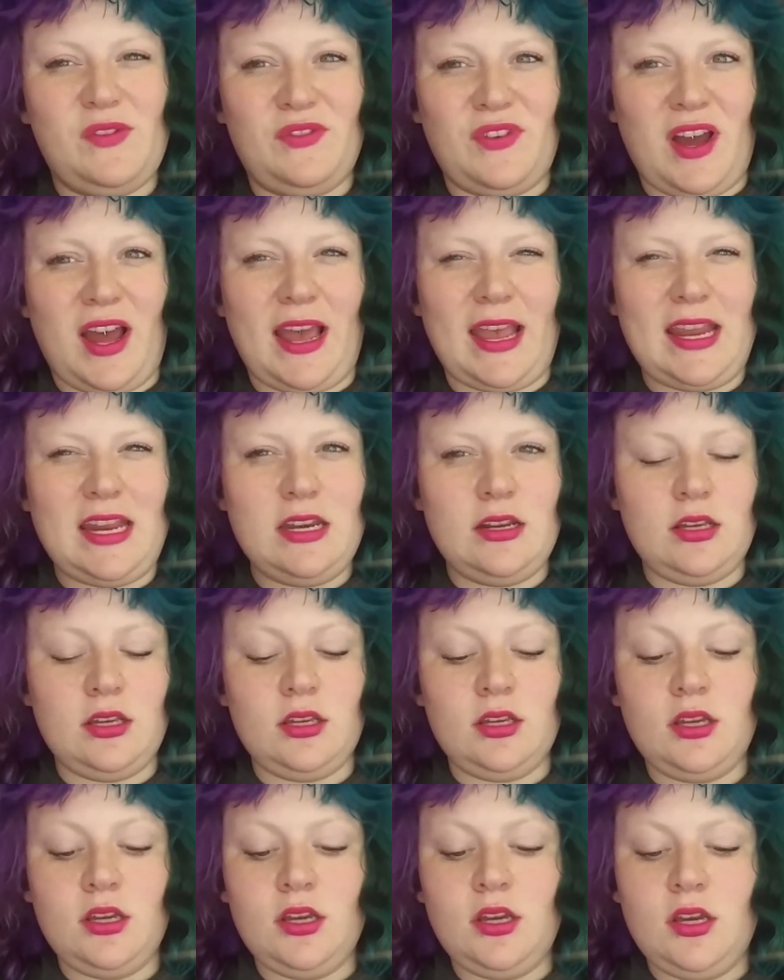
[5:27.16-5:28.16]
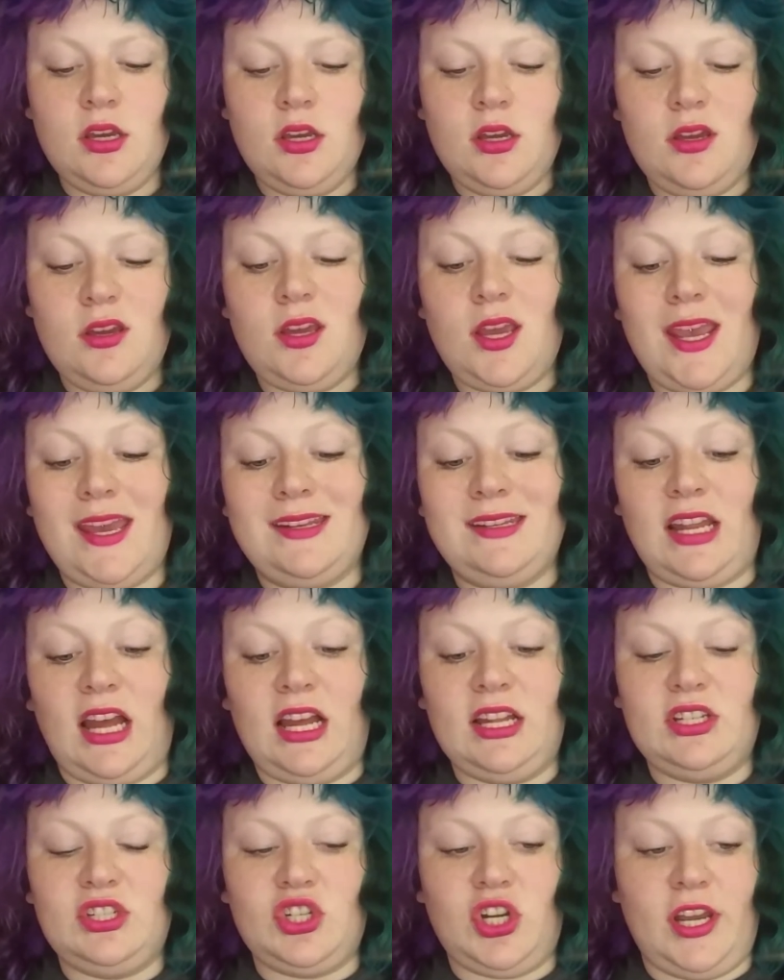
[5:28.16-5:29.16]
fine and
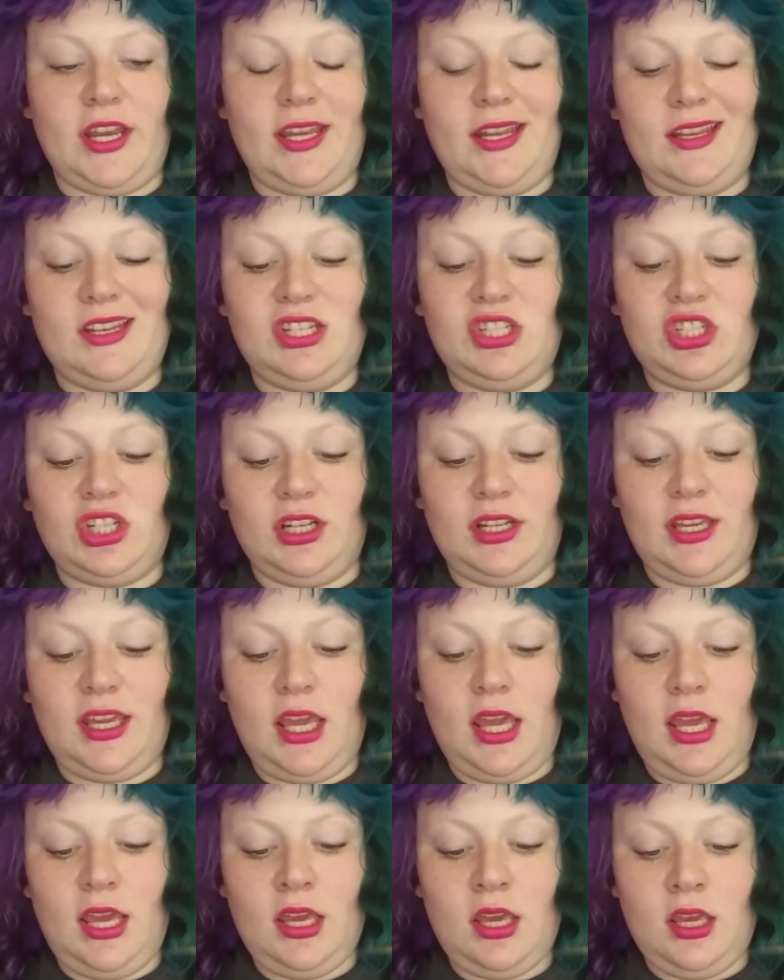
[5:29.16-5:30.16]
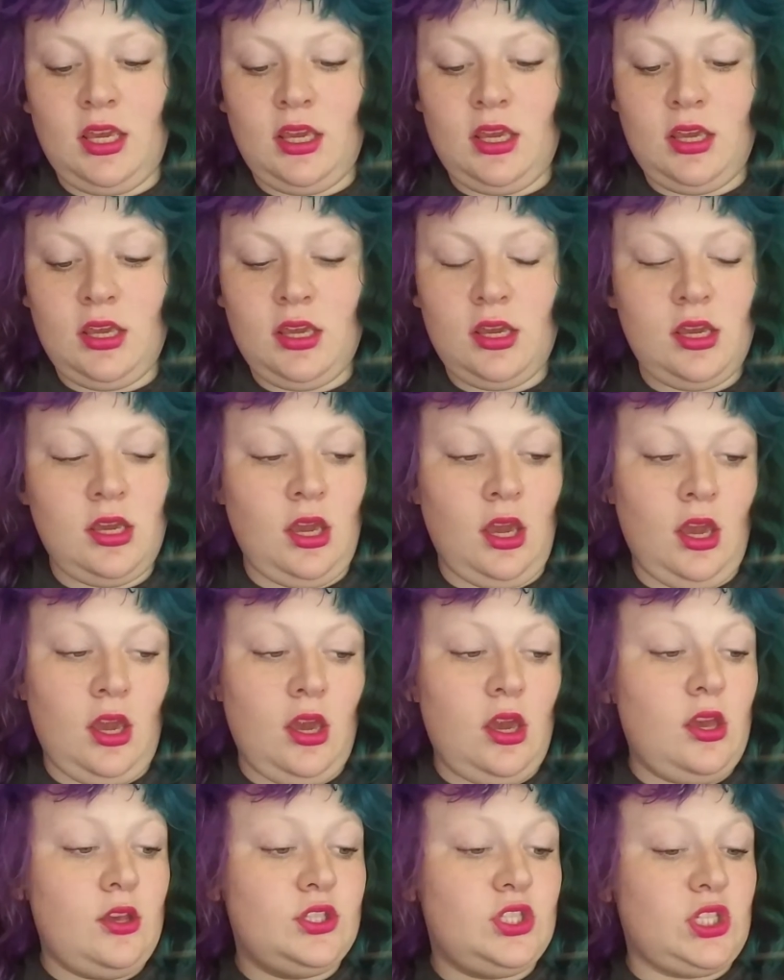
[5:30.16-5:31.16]
not giant and chunky.
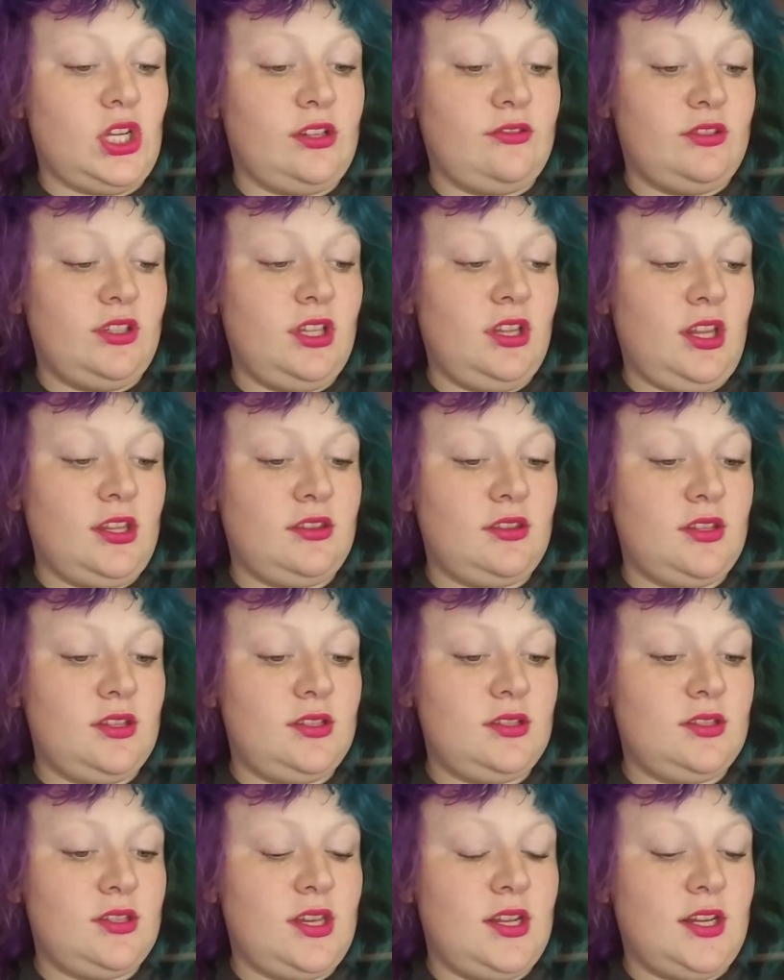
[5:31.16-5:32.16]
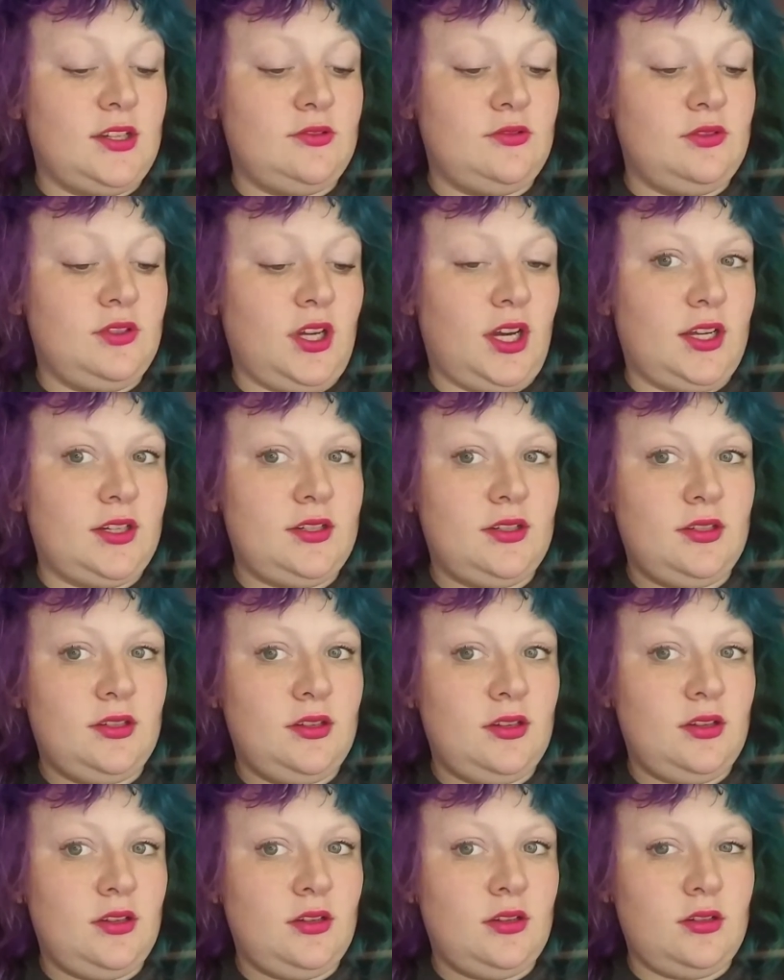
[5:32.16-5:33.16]
So I really like this, and I do not
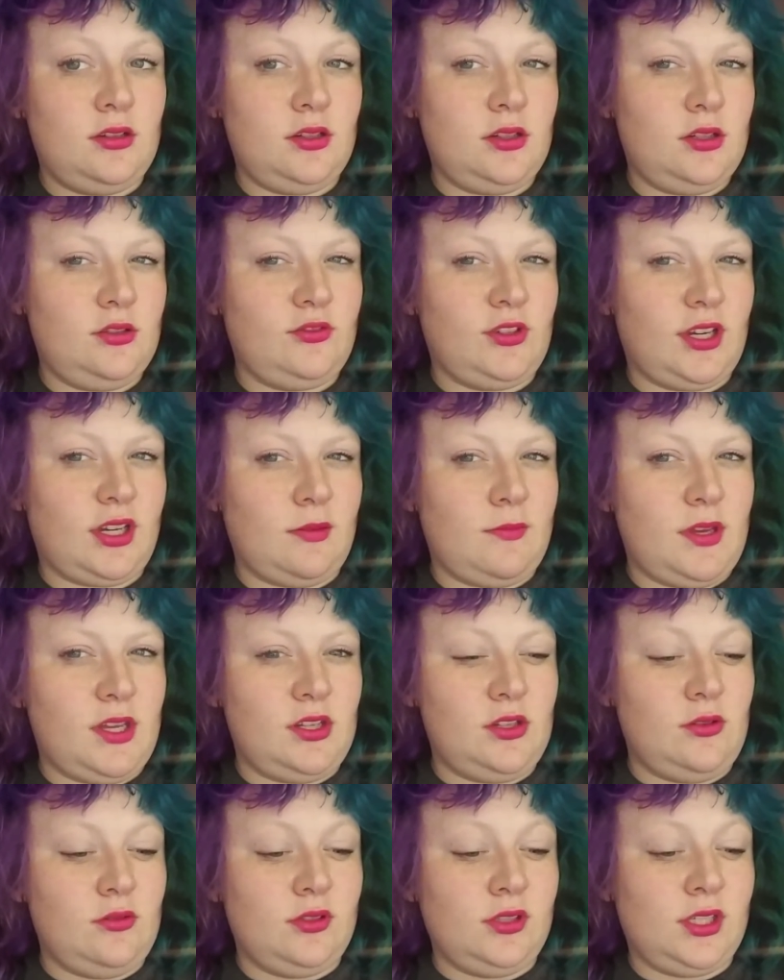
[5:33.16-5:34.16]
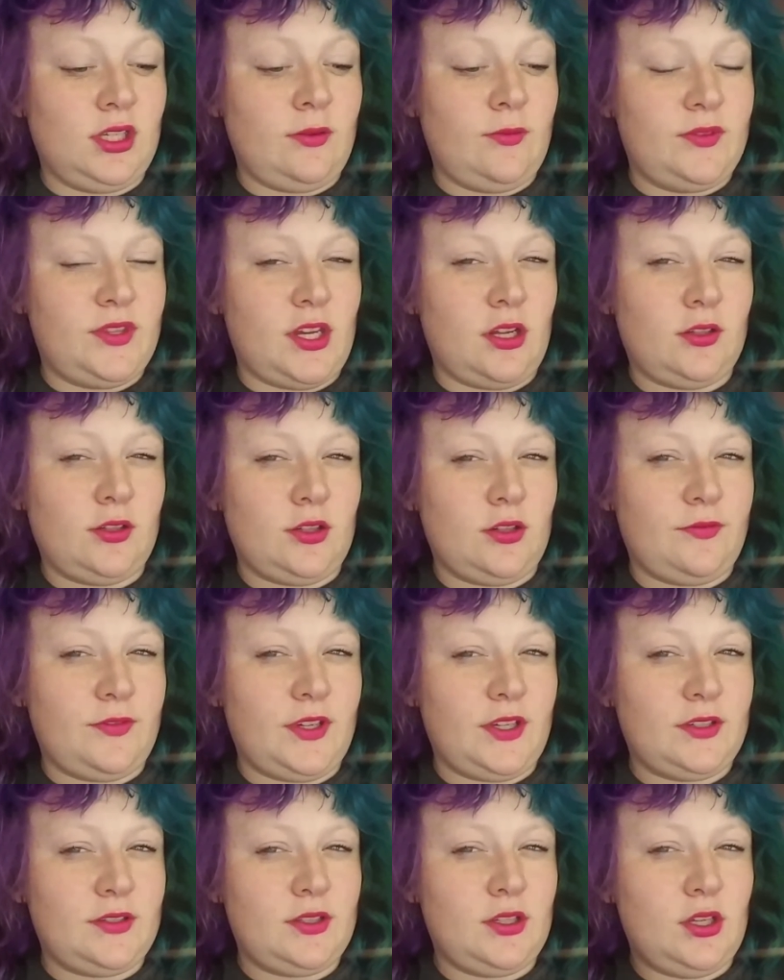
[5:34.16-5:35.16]
recommend using it with that glitter
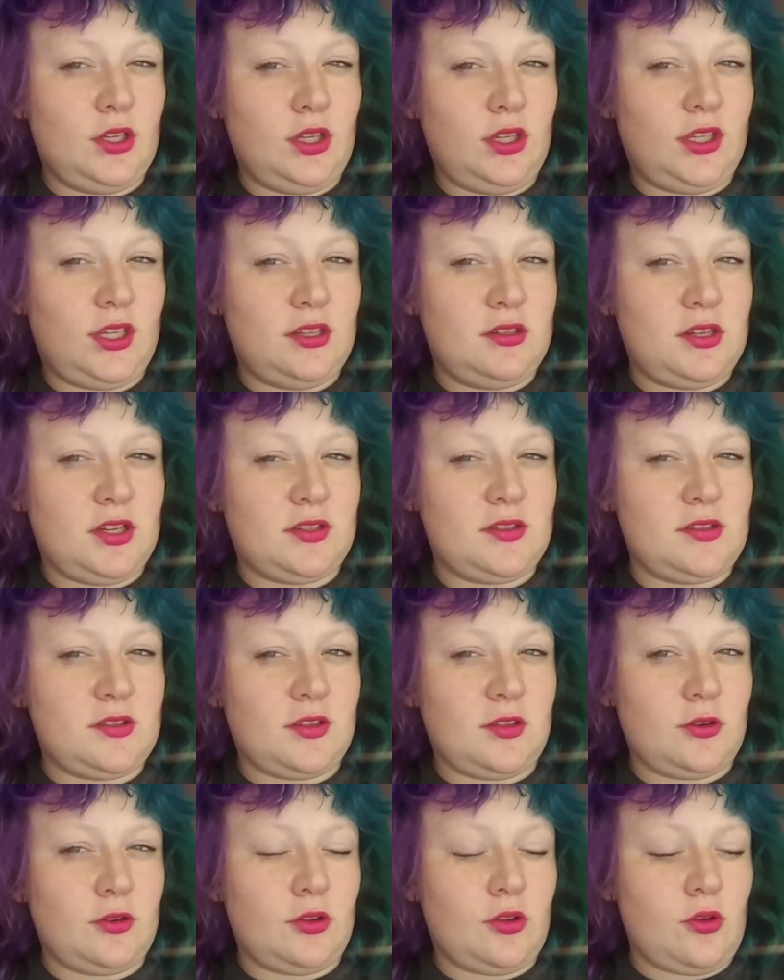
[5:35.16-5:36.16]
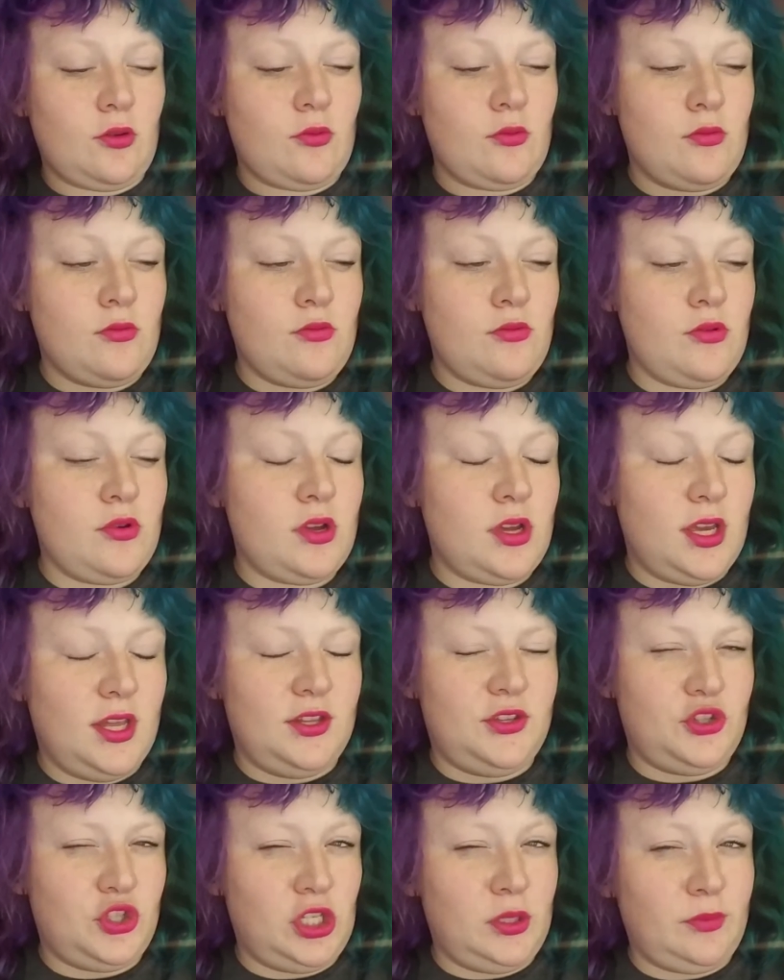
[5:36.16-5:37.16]
fix. Get NYX's glitter glue.
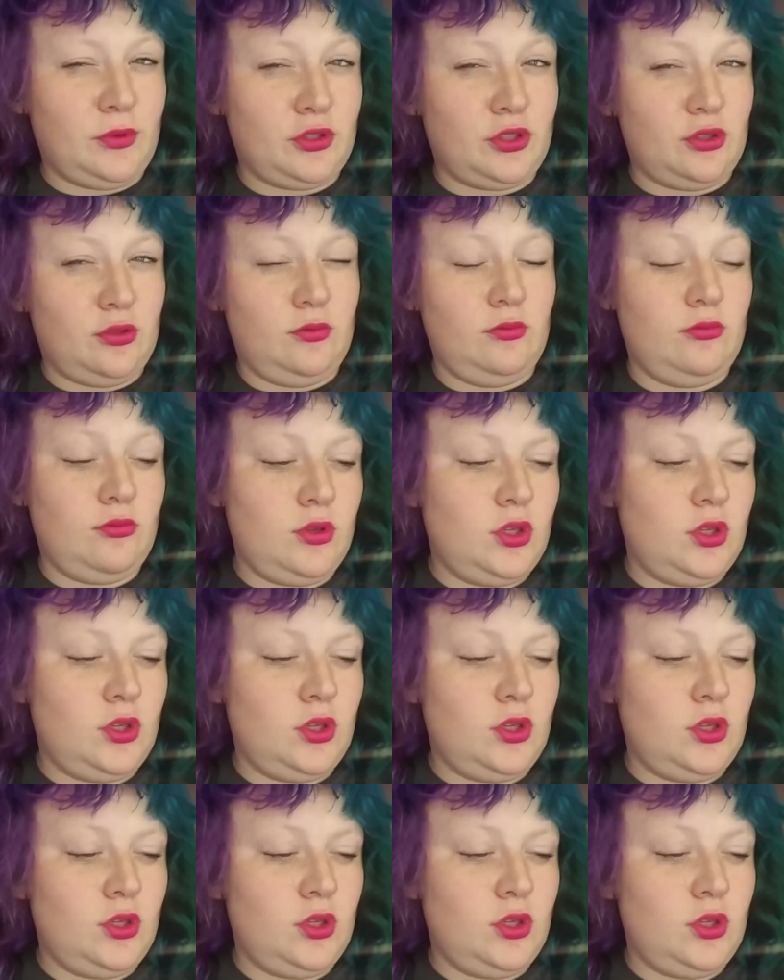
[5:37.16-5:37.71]
It's cheaper too.